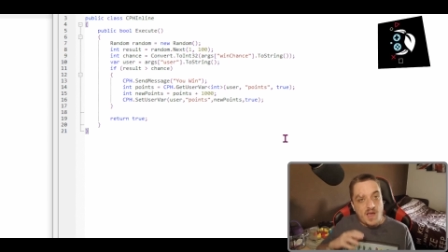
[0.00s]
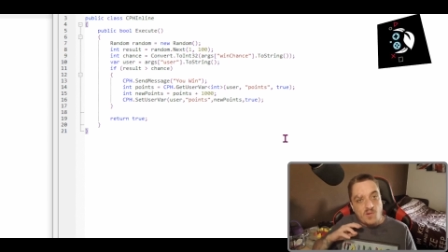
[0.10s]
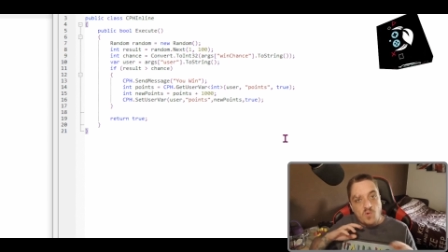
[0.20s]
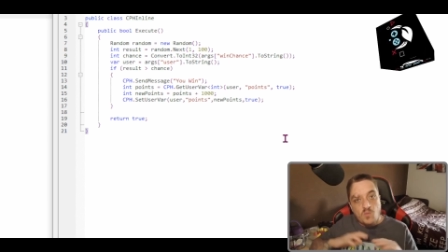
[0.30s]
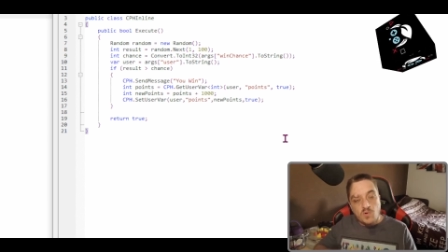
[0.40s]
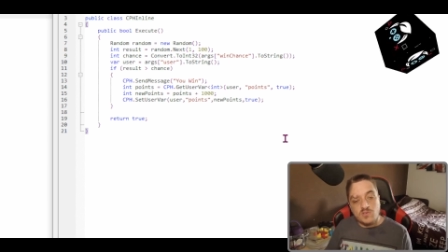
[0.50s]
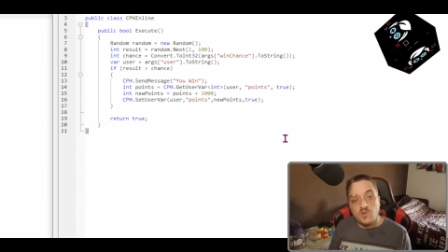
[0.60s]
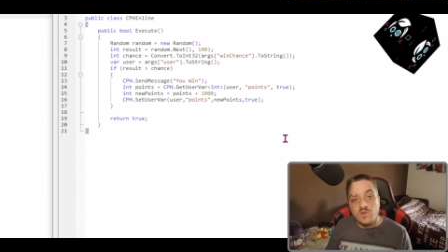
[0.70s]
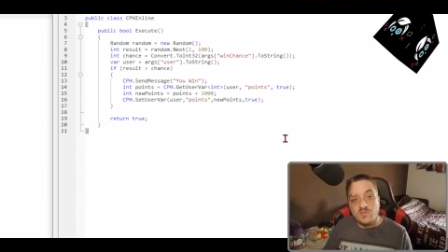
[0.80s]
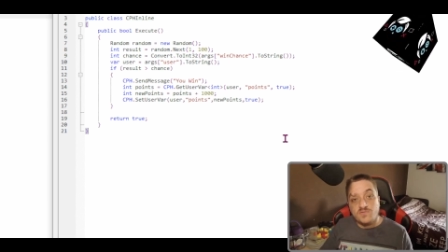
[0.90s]
And what we'll
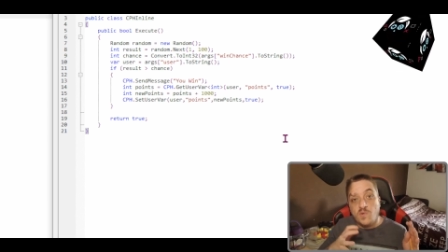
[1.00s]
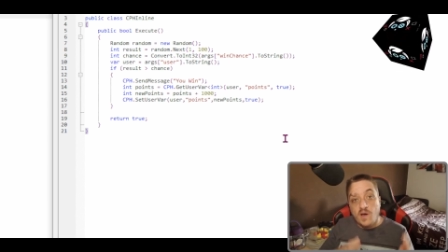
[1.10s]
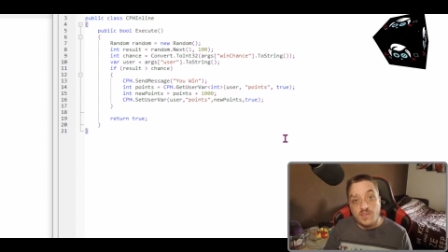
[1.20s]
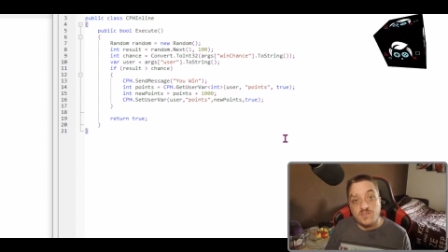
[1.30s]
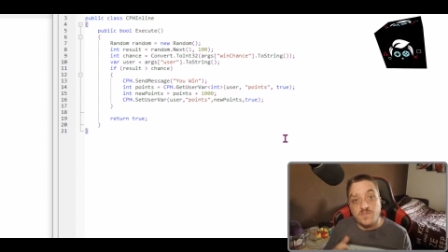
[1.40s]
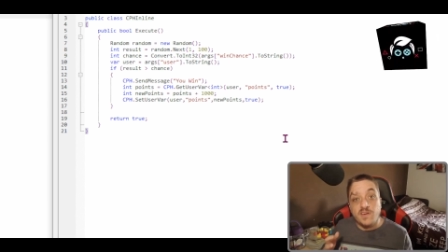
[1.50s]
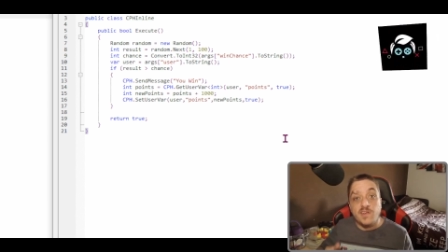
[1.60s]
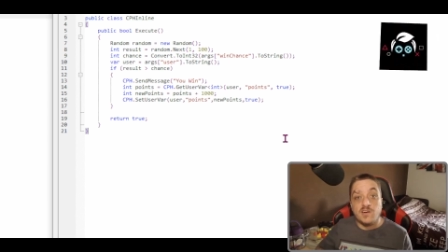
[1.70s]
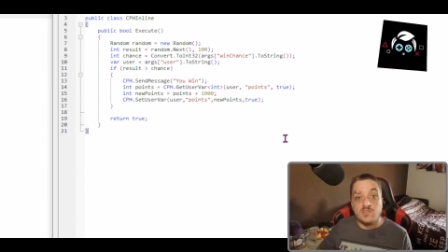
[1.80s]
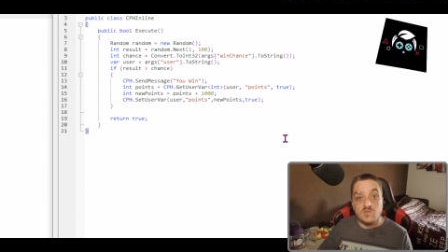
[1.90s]
do is throughout these
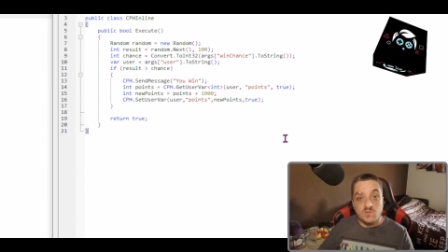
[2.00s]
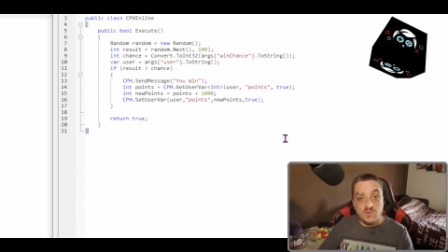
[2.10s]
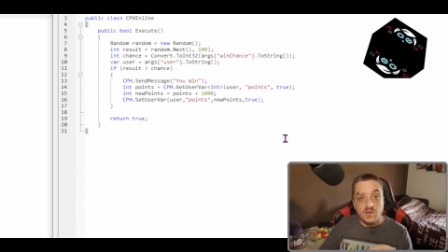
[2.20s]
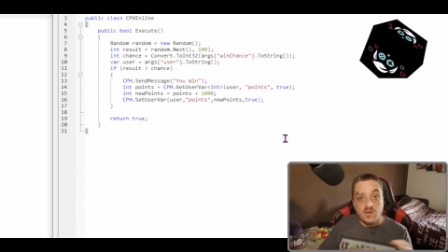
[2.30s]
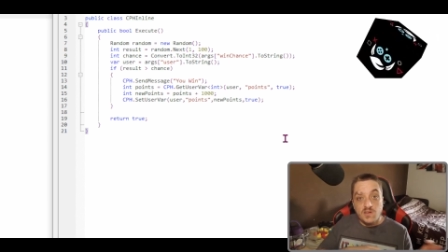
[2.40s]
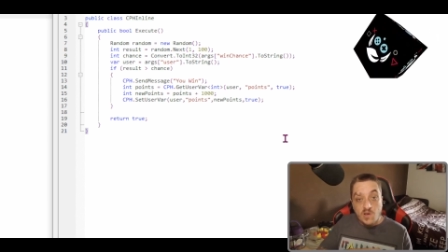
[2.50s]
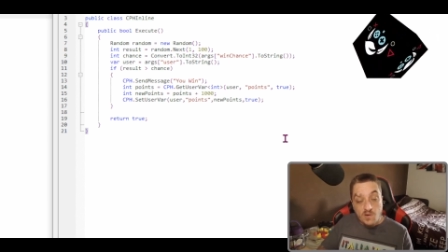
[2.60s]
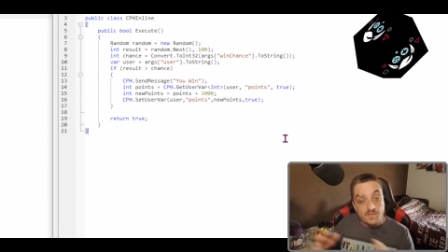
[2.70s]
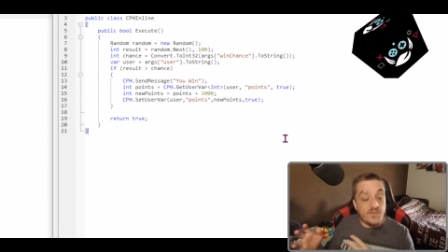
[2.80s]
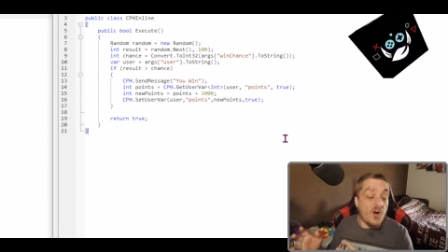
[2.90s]
videos
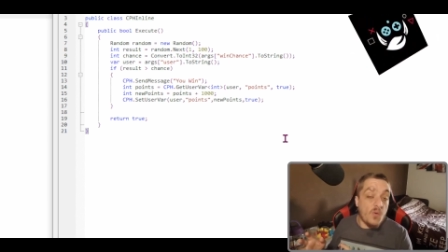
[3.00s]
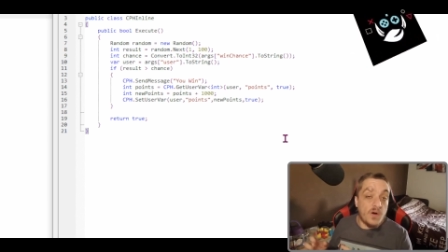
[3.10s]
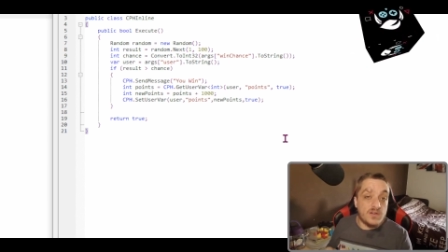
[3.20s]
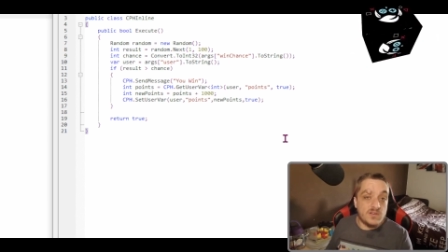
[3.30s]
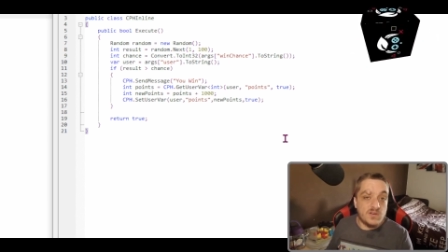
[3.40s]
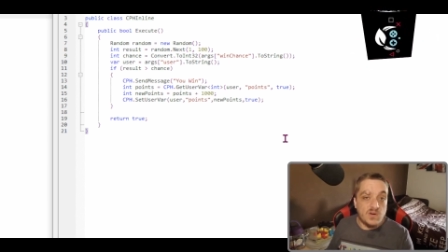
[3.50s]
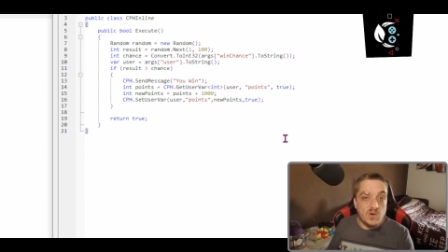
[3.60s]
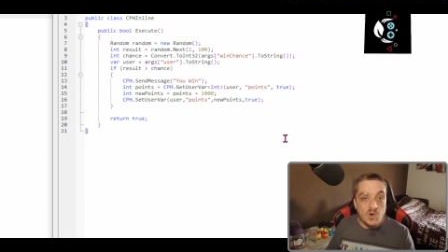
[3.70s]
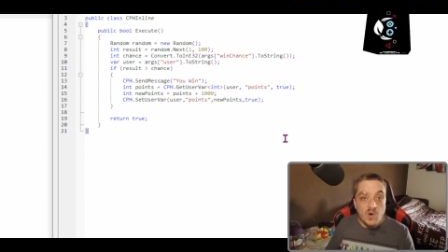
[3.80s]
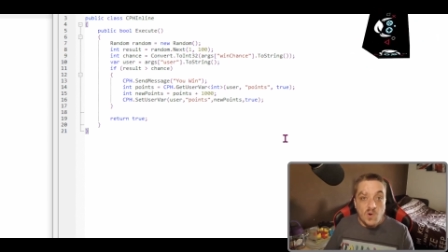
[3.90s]
going forward,
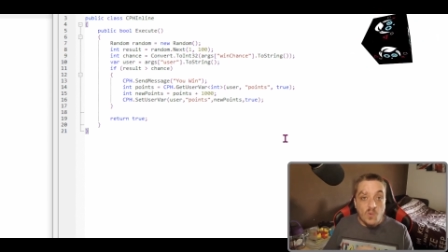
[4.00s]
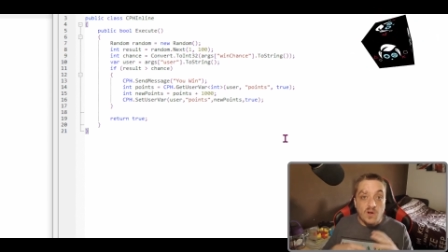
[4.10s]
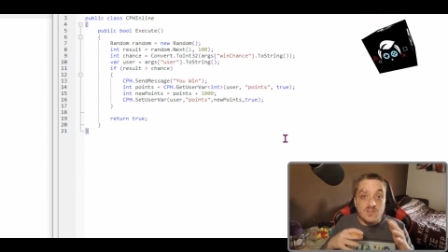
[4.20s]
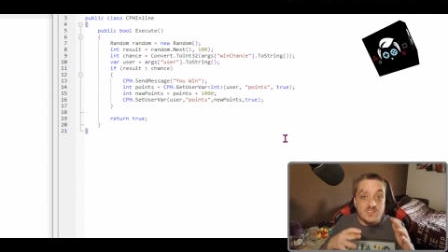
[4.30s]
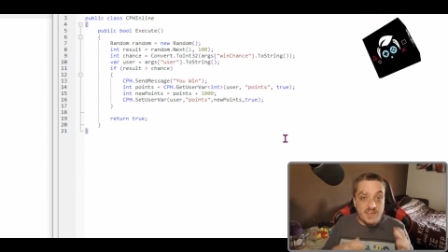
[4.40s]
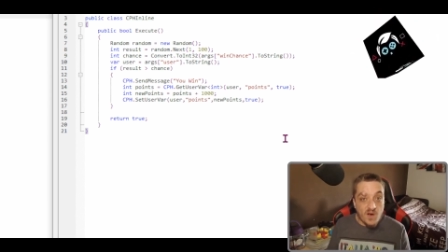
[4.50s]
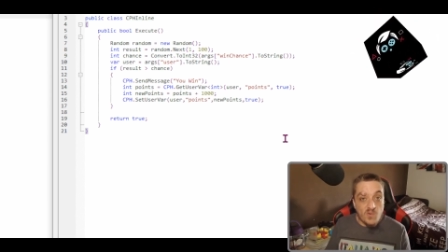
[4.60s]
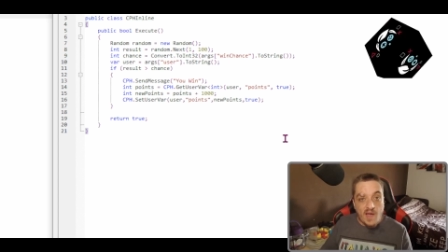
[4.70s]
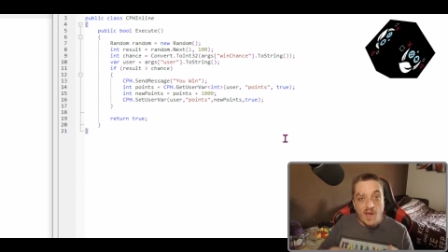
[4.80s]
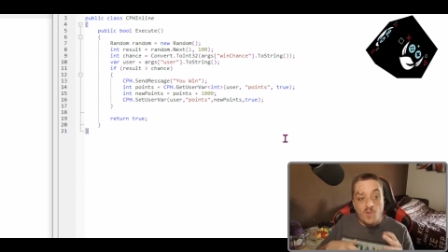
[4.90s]
I will
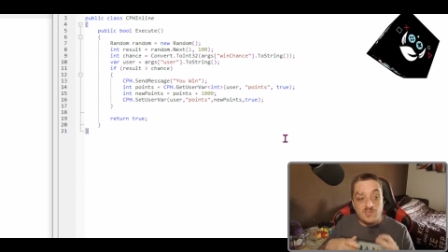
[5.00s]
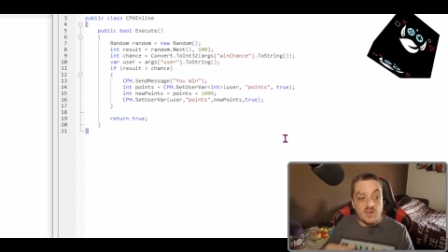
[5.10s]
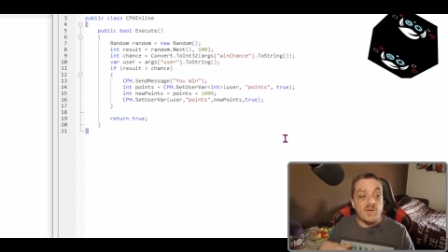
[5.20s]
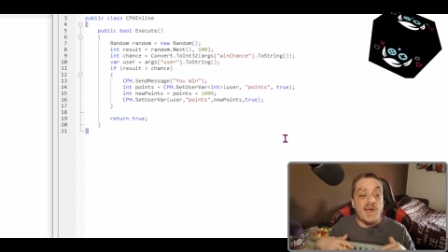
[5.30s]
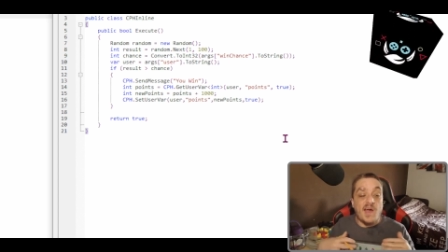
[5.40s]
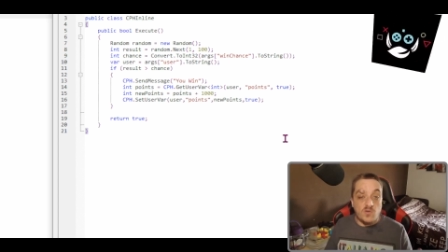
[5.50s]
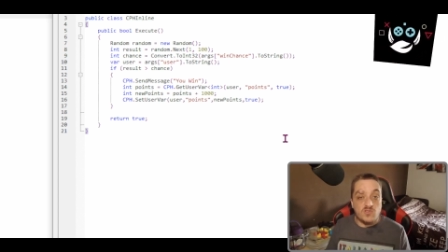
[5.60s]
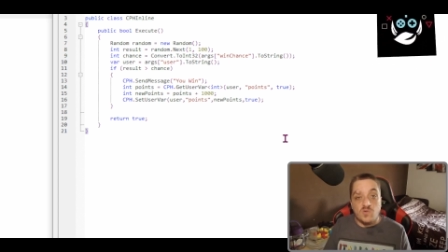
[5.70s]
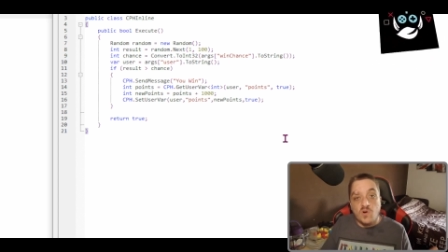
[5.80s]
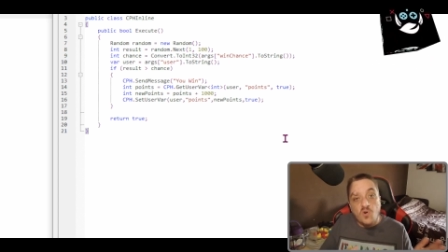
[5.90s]
tell you how
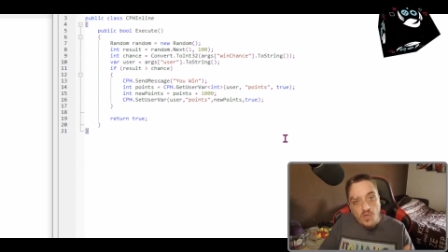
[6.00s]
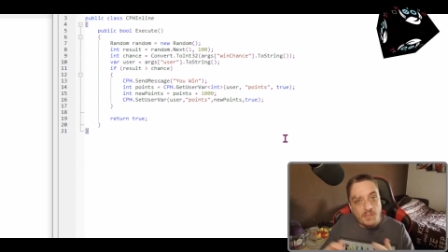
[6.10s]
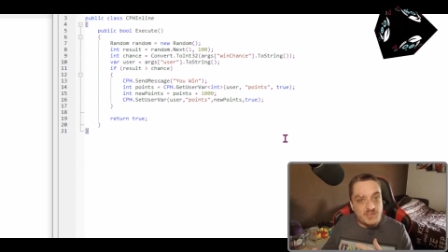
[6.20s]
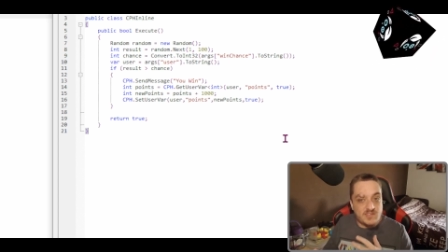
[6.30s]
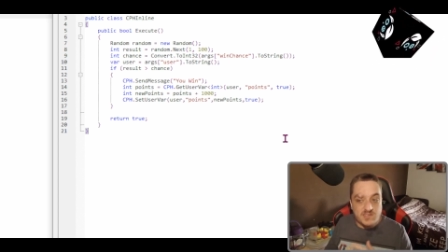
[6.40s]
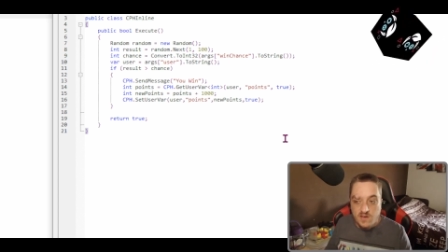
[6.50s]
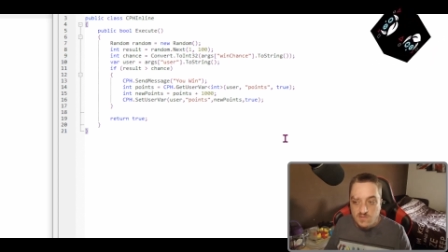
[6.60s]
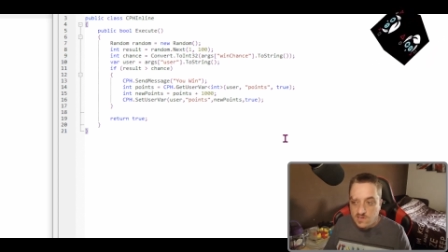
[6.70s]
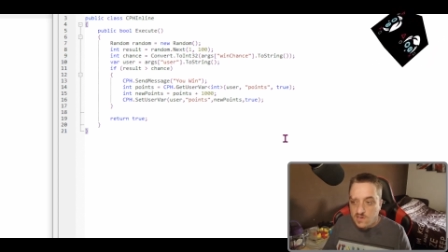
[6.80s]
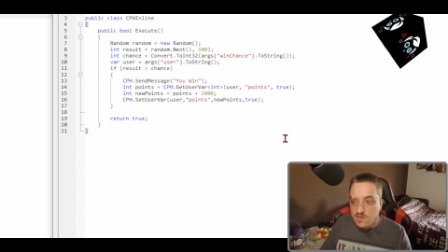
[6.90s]
to do other bits of
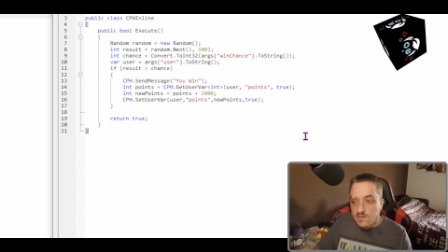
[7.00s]
skills.